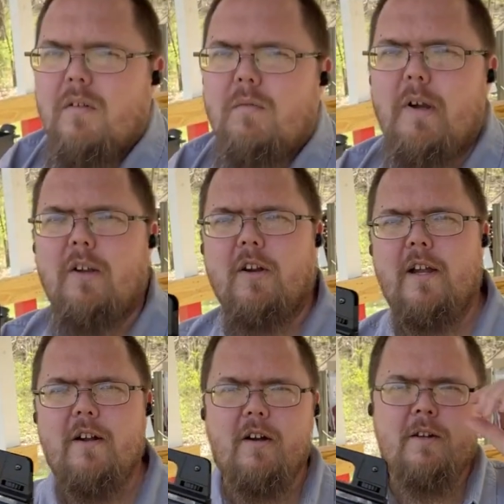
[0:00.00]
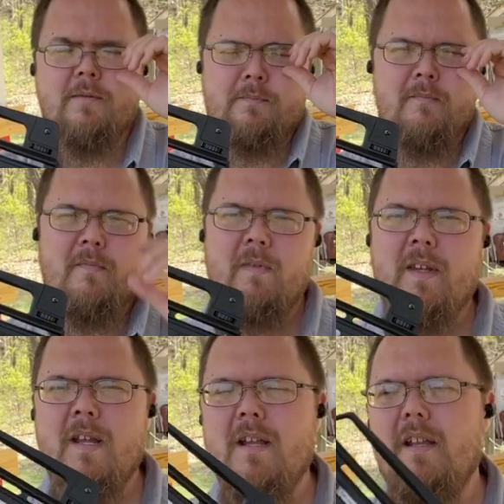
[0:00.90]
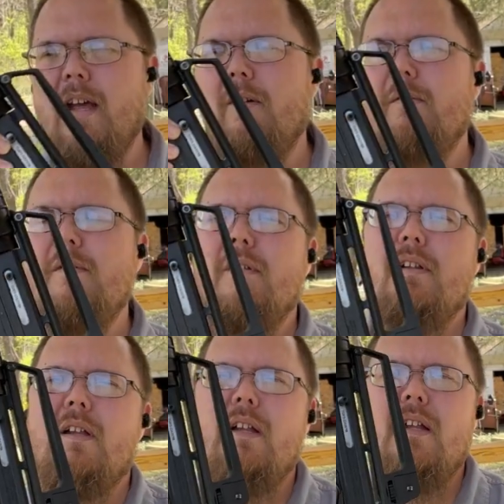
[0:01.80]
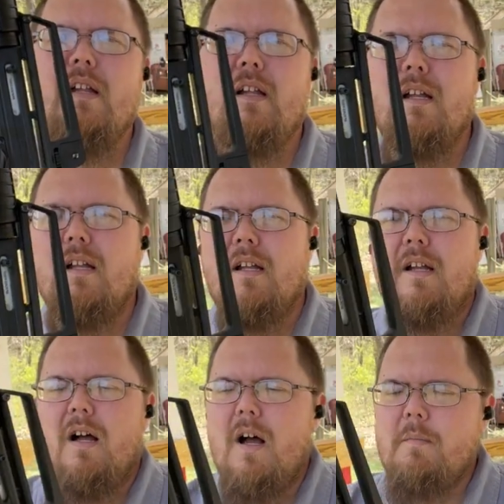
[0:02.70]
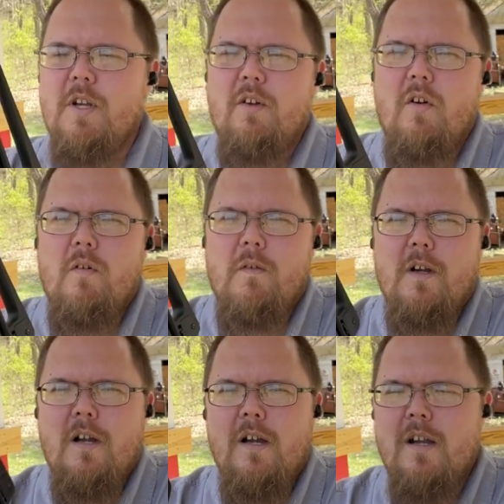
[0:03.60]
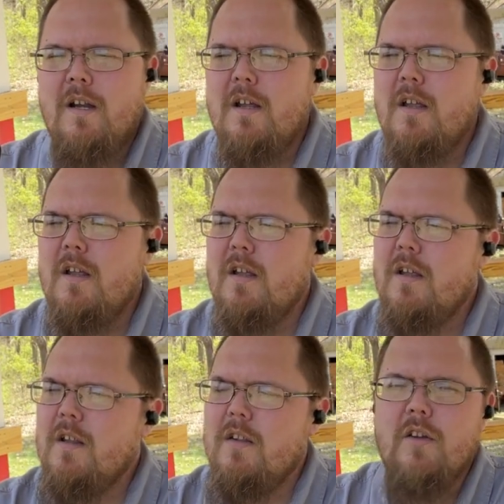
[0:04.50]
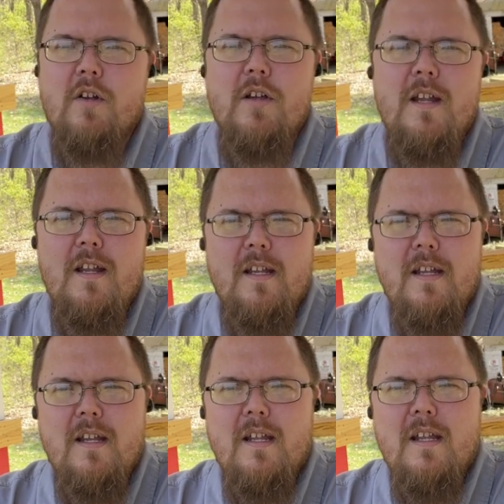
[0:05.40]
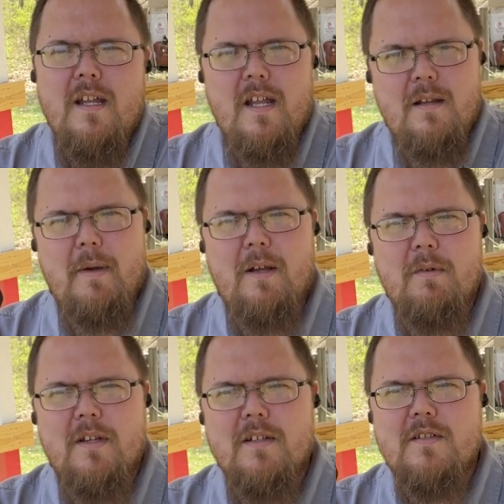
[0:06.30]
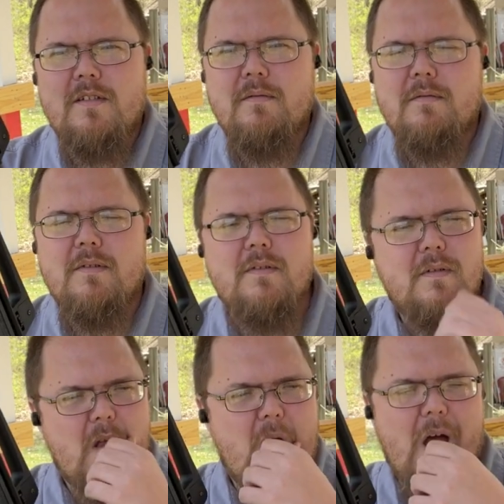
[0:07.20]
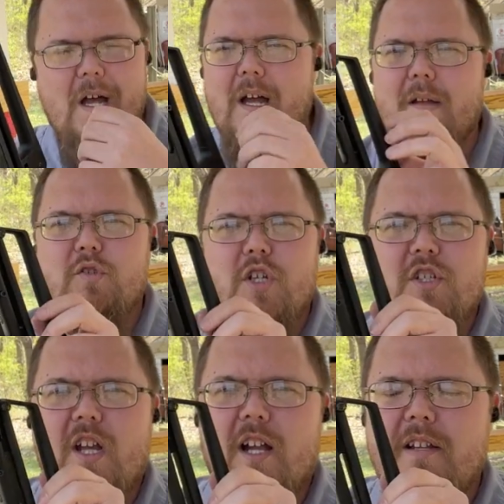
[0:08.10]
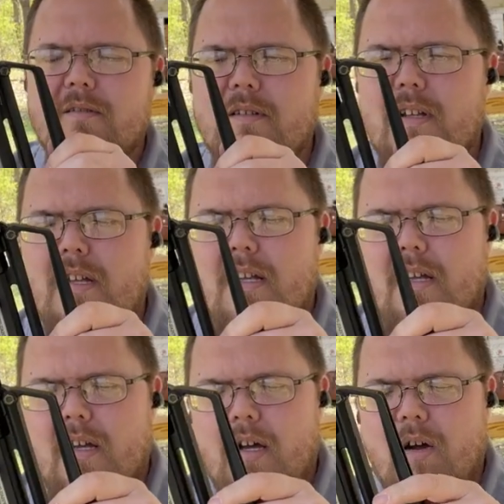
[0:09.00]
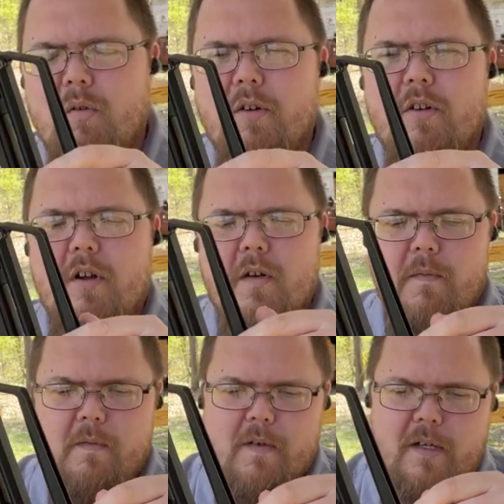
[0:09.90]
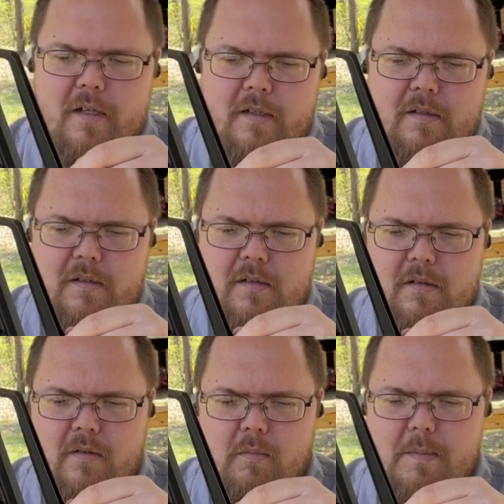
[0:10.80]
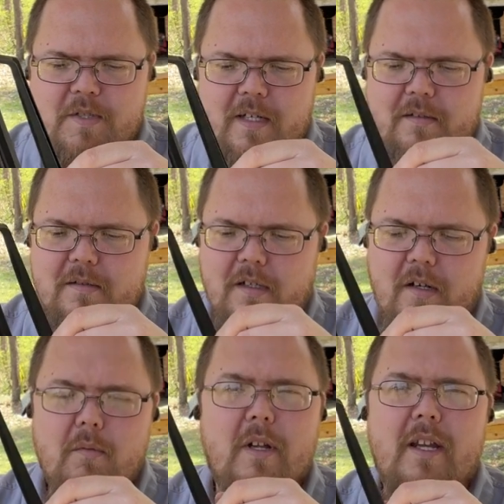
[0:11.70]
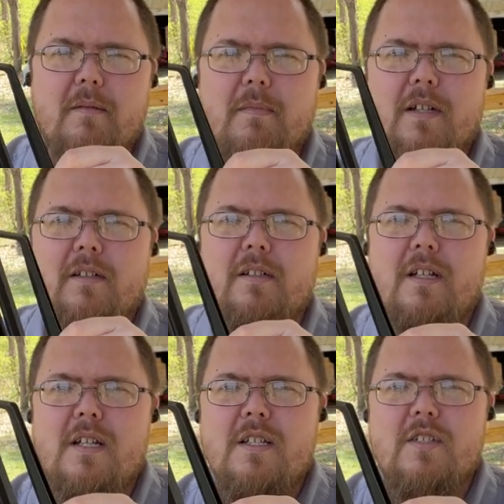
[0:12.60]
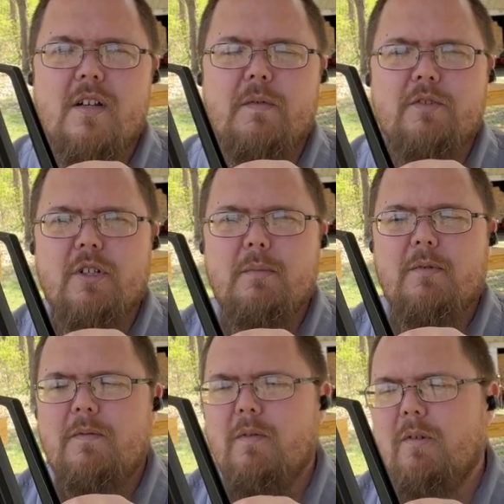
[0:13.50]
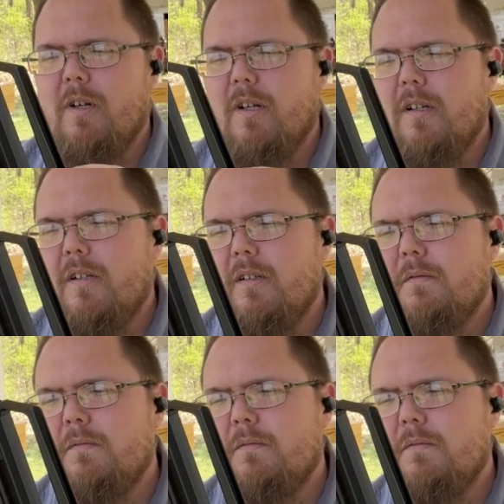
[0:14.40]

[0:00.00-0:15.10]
regular AR. Now, I'm going to go over the good and the bad with this. Uh, I just got it. Uh, ordered it off of a website. I don't want to get myself in trouble for uh,